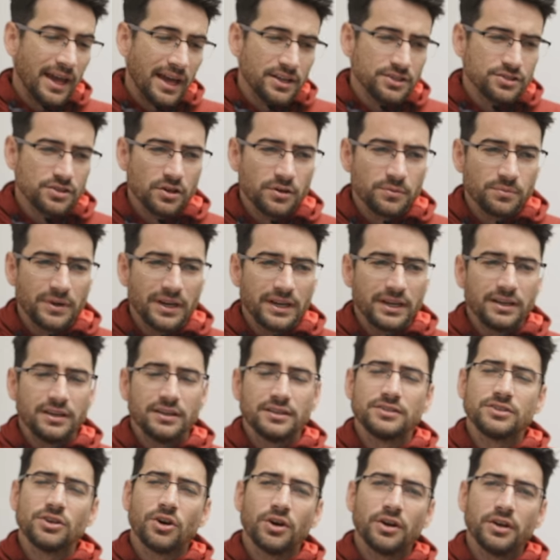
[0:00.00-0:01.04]
Hazard
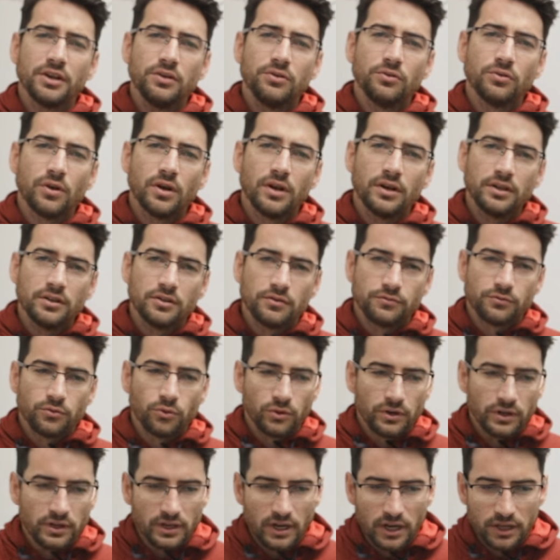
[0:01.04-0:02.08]
making a darting run in the
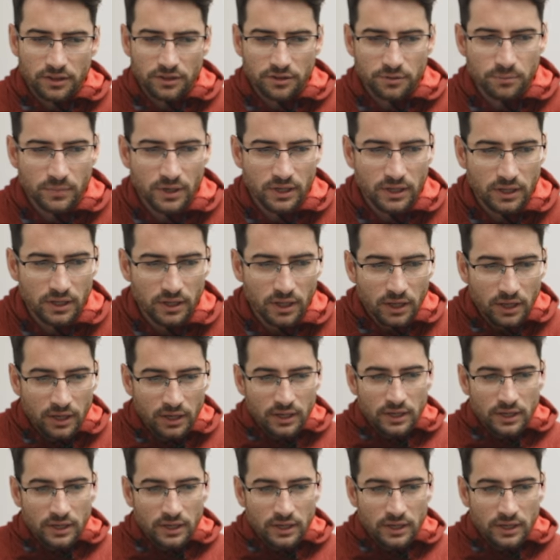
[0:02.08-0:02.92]
49th minute.